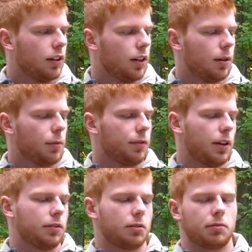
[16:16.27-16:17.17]
If
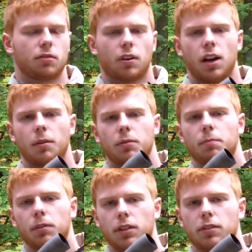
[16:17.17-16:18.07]
you haven't subscribed,
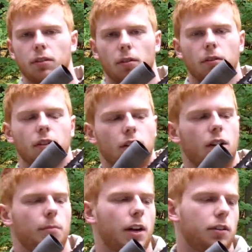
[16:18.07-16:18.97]
please do.
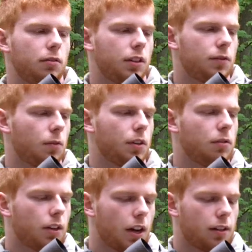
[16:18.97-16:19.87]
I do this for
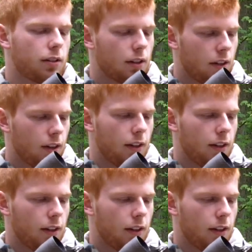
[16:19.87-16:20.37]
you guys.